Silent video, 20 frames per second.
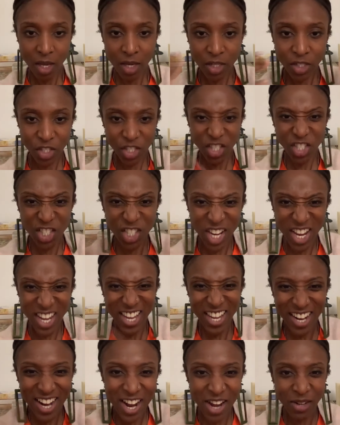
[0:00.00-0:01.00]
Just shake
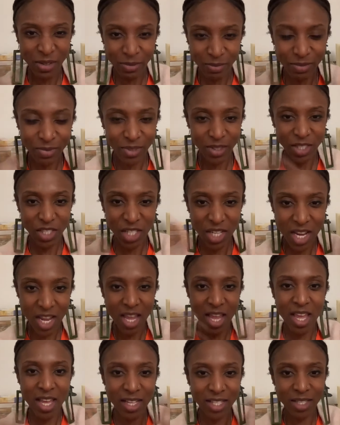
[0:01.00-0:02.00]
it out,
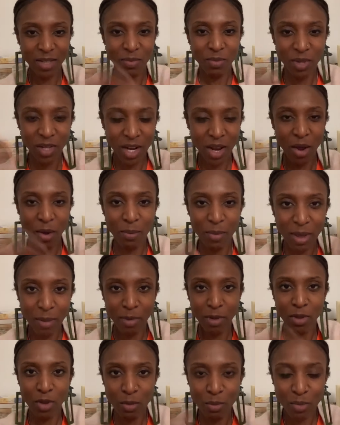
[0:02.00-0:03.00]
shake something out.
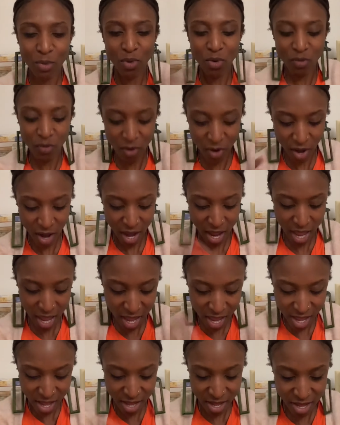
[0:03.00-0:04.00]
Maybe you move your
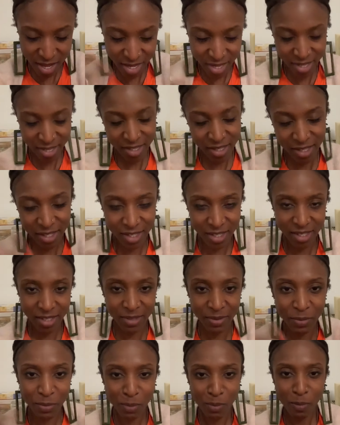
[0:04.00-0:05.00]
hands.
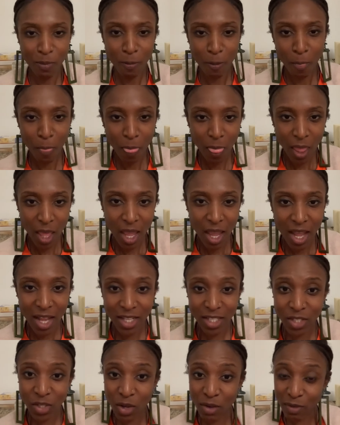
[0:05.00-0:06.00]

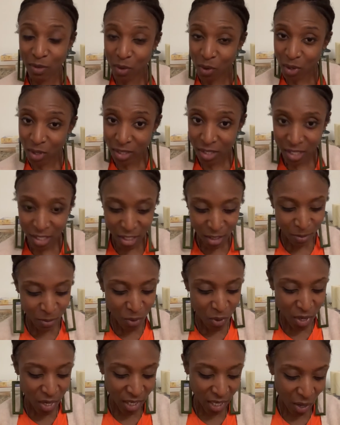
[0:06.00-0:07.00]
And so of course this
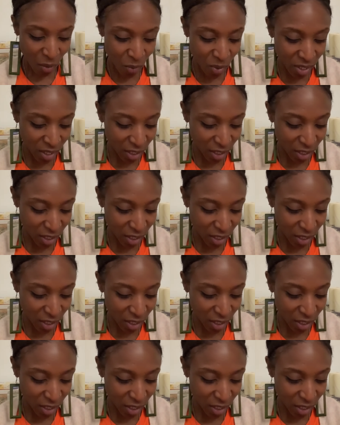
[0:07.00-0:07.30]
morning, I wanna